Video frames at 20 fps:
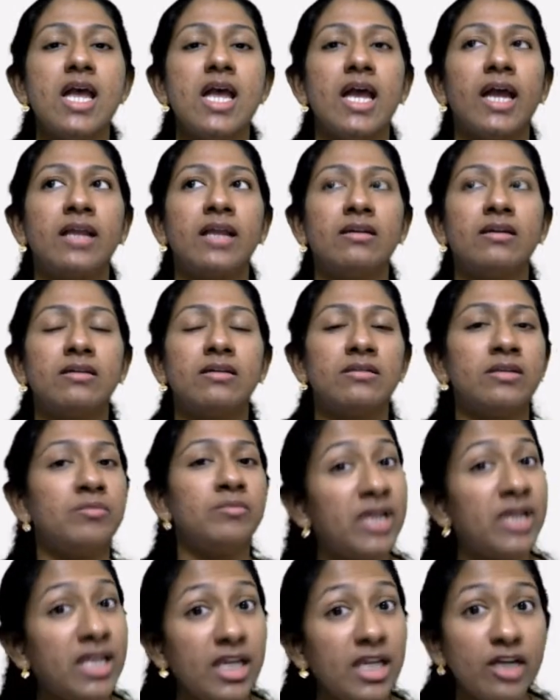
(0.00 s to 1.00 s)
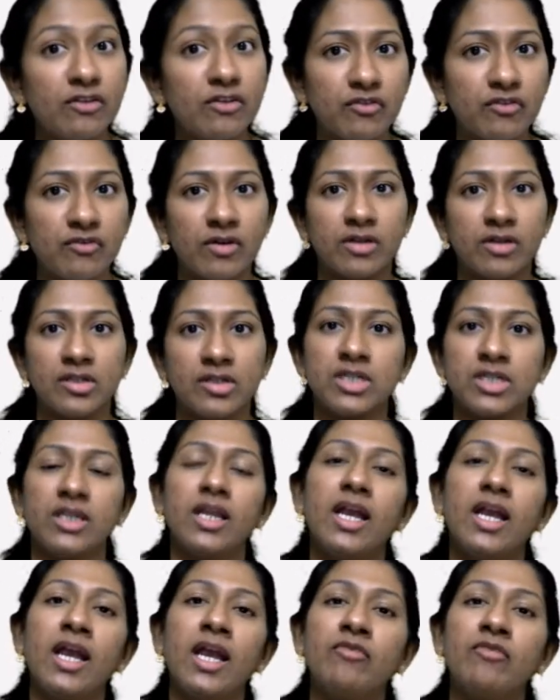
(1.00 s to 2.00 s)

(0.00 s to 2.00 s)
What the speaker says: and the meaning of the function,